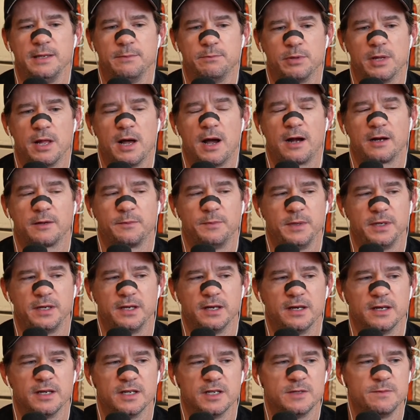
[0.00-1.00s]
blocked
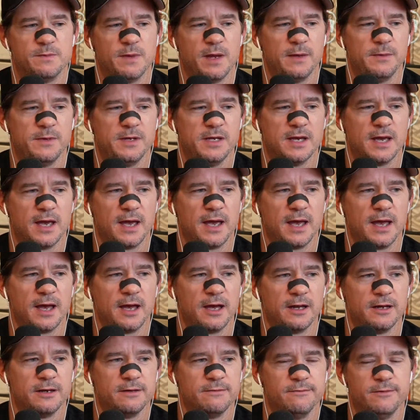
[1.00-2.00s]
because maybe you
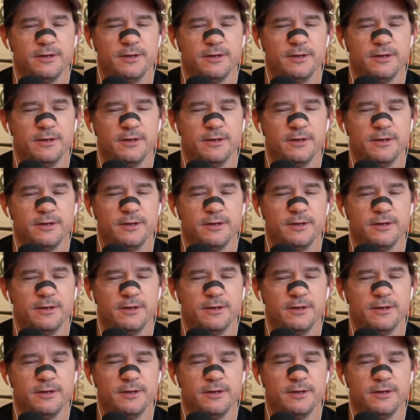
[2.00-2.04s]
had